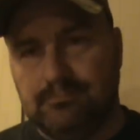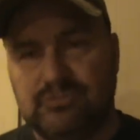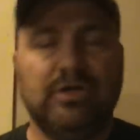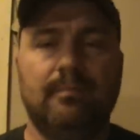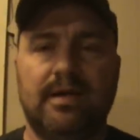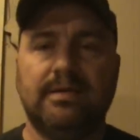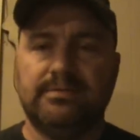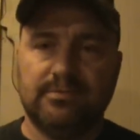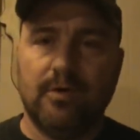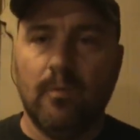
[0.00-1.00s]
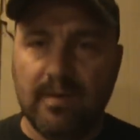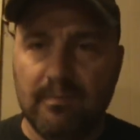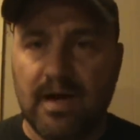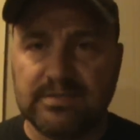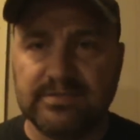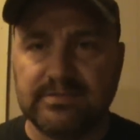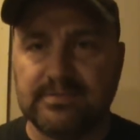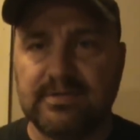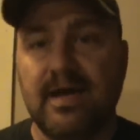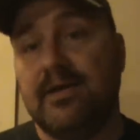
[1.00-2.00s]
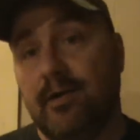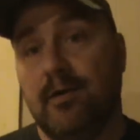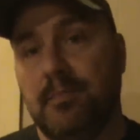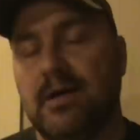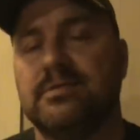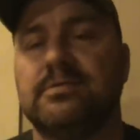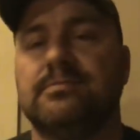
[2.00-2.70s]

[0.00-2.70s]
Somebody's opening boxes and tearing boxes.